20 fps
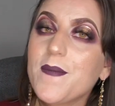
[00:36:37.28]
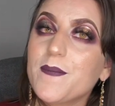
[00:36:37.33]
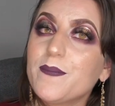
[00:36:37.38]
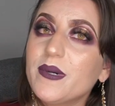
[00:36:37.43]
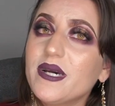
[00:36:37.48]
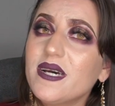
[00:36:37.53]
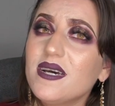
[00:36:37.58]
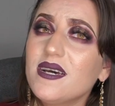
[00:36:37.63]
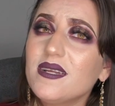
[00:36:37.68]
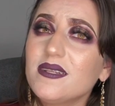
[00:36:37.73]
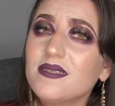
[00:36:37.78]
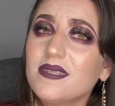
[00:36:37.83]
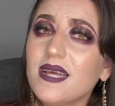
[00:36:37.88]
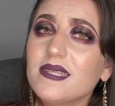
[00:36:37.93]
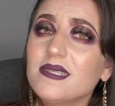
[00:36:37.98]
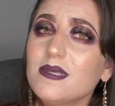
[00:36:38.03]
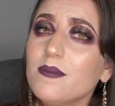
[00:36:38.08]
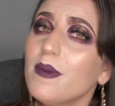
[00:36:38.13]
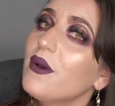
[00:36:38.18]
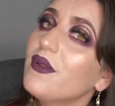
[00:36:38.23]
But
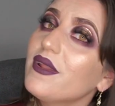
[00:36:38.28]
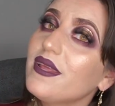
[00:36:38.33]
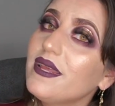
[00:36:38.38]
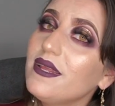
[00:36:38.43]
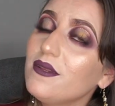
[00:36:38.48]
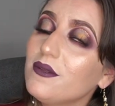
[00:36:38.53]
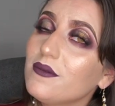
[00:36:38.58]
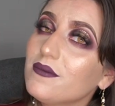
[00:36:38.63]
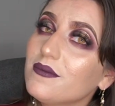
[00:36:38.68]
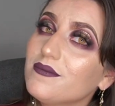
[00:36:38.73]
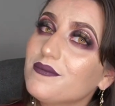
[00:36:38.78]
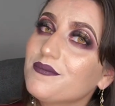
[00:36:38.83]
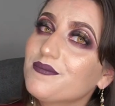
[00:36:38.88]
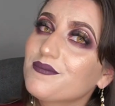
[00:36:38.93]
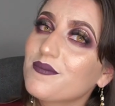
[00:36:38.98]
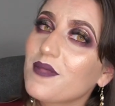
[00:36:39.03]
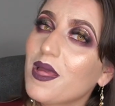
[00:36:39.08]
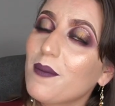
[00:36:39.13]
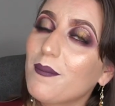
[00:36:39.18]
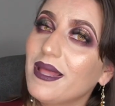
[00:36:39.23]
that's about it,
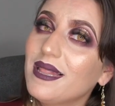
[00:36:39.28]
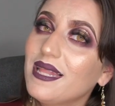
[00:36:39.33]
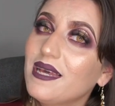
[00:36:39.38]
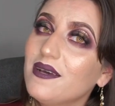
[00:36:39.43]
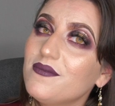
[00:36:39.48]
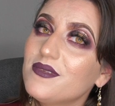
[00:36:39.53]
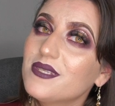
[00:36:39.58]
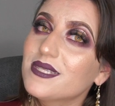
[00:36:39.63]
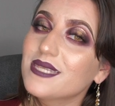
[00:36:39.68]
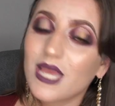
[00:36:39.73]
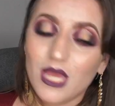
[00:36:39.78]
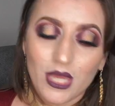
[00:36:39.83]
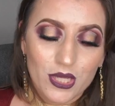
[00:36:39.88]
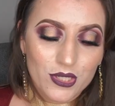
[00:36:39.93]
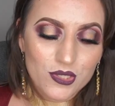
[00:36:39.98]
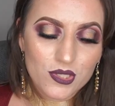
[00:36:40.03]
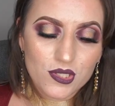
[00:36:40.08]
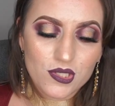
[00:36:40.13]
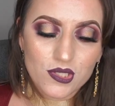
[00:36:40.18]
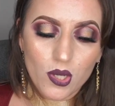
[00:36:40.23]
my loves.
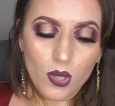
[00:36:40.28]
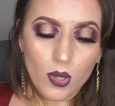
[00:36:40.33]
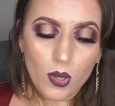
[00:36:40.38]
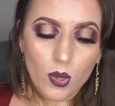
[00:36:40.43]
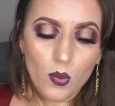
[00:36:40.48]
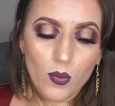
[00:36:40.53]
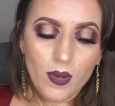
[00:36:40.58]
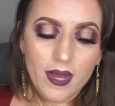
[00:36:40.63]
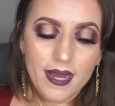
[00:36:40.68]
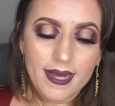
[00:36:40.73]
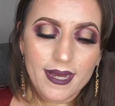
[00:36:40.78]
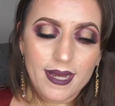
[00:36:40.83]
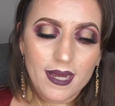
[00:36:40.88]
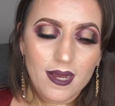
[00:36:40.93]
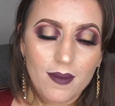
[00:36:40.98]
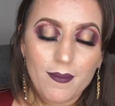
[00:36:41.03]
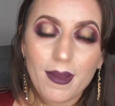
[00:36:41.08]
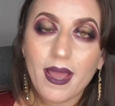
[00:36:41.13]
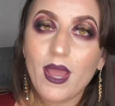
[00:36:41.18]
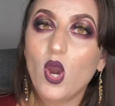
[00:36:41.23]
So
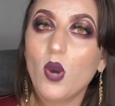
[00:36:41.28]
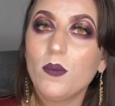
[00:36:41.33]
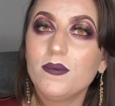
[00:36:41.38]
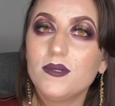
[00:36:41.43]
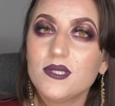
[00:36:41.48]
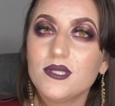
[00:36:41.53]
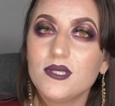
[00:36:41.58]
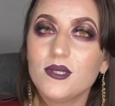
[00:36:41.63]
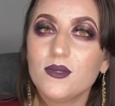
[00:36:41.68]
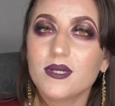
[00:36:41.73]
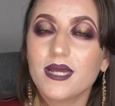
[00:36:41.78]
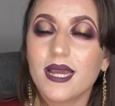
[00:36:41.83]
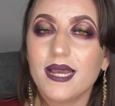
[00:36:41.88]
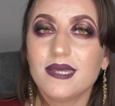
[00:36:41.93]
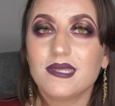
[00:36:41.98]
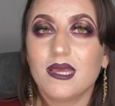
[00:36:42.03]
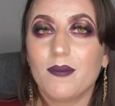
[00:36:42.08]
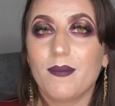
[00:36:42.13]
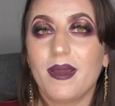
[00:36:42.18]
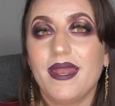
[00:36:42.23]
I hope to see you
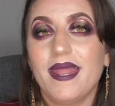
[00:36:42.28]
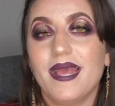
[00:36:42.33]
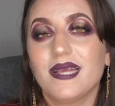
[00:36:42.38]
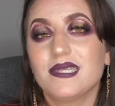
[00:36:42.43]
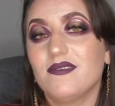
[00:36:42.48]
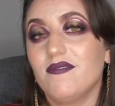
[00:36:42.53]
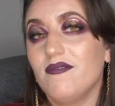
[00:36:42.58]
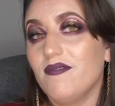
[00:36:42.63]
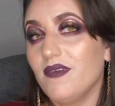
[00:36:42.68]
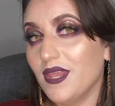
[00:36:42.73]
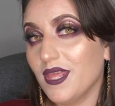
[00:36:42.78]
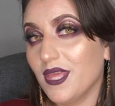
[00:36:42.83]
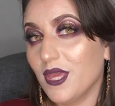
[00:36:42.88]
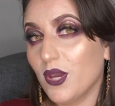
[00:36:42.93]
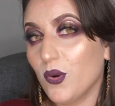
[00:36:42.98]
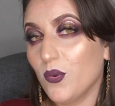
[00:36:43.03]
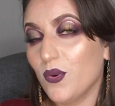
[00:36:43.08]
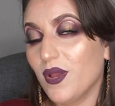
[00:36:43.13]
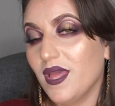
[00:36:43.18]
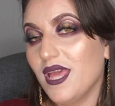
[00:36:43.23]
guys in my next
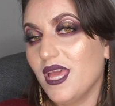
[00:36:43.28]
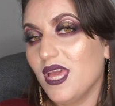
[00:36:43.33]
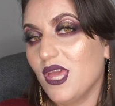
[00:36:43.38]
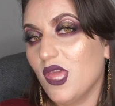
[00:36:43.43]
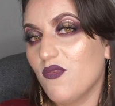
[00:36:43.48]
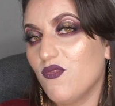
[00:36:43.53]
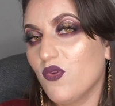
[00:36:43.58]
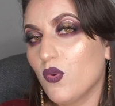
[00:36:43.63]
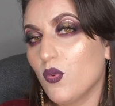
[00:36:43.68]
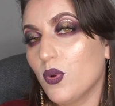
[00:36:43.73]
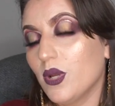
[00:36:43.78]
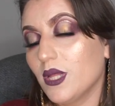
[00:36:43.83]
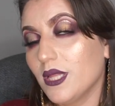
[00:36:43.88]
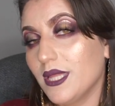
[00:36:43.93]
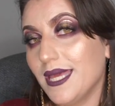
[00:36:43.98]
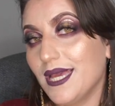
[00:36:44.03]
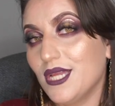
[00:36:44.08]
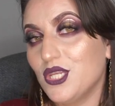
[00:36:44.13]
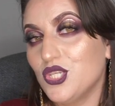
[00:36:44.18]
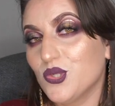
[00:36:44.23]
video. If you
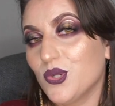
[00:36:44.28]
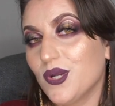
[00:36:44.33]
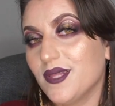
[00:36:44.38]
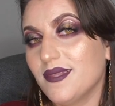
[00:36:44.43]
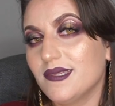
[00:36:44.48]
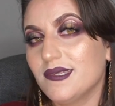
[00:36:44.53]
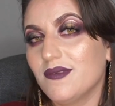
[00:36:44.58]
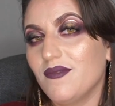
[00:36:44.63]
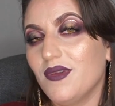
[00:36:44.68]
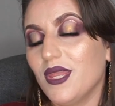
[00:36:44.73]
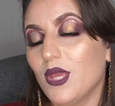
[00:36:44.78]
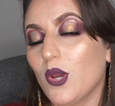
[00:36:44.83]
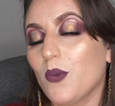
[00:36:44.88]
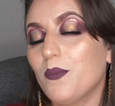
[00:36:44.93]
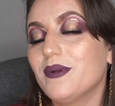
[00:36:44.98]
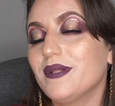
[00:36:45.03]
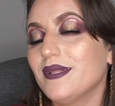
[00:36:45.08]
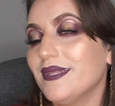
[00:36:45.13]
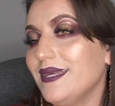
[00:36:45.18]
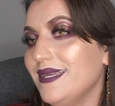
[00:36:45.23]
really enjoyed this video,
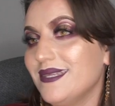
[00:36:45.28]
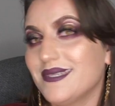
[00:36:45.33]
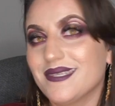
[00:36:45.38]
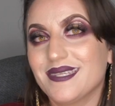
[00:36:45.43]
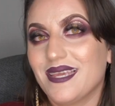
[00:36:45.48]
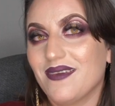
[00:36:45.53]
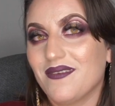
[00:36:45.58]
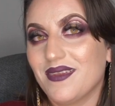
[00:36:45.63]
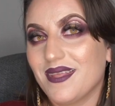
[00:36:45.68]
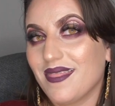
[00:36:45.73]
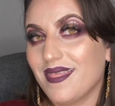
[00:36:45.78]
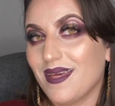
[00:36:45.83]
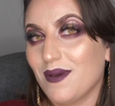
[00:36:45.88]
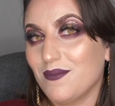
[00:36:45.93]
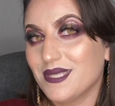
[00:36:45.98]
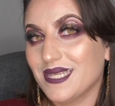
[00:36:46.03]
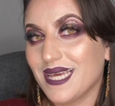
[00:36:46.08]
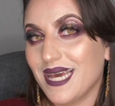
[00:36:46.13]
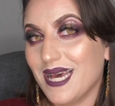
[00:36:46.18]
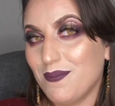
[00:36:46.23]
please give it a
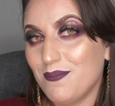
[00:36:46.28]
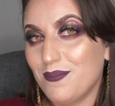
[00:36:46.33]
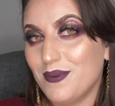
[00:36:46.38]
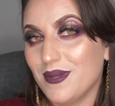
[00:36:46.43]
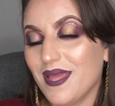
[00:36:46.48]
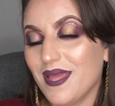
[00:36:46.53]
thumbs up.